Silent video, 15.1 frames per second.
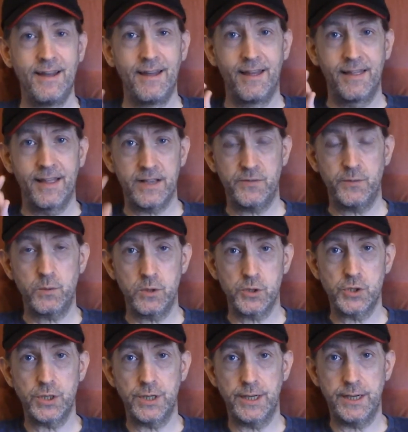Thanks for
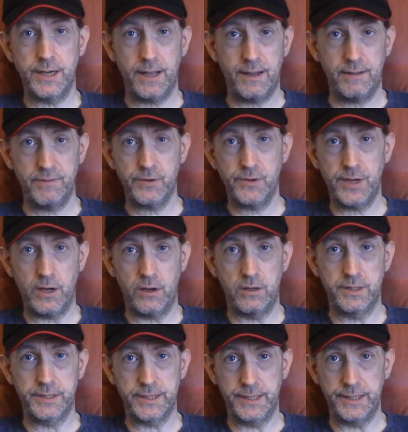watching. Have a great
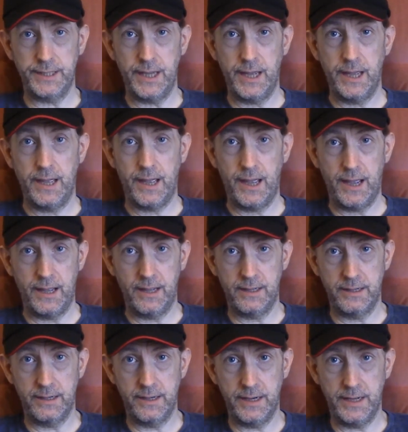holiday
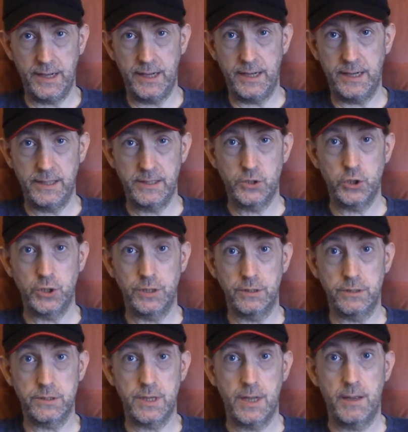and
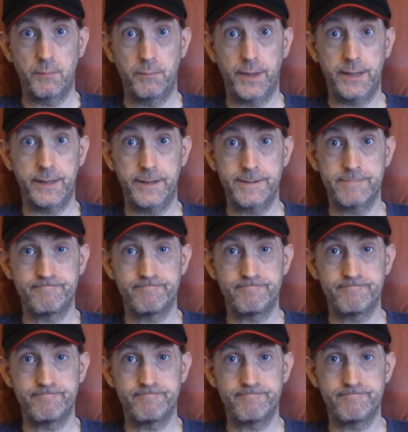cheers. Bye.